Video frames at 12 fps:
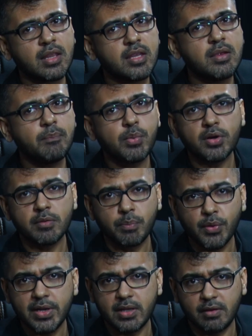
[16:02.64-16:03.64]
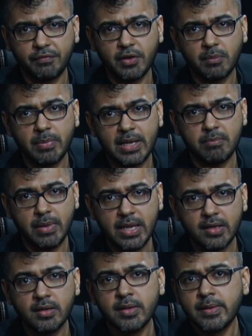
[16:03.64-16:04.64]
important point that Phil Batty
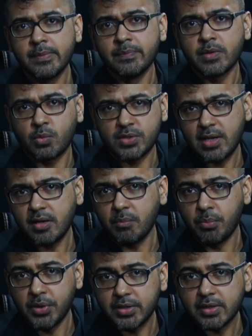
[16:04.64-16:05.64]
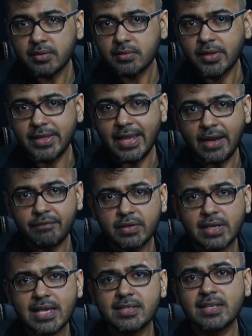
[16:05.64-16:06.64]
made was that in Britain, the
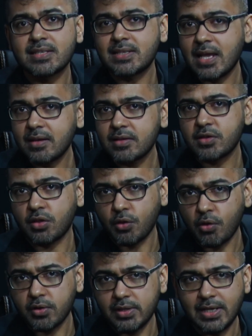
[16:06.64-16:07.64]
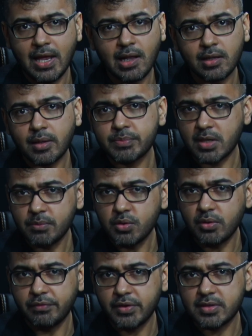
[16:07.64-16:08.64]
Advertising Standards Authority held up some
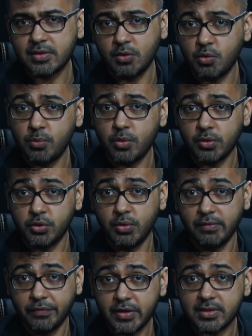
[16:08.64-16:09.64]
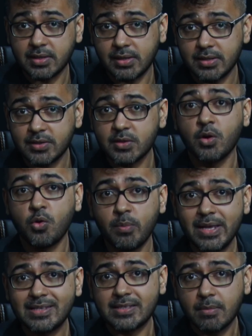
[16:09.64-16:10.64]
universities who
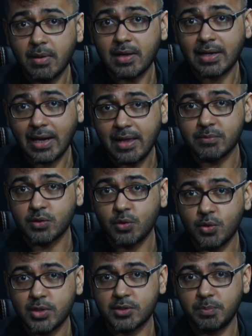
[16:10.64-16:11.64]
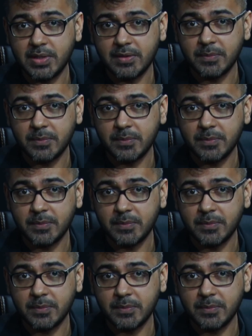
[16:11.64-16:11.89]
made similar claims to USP.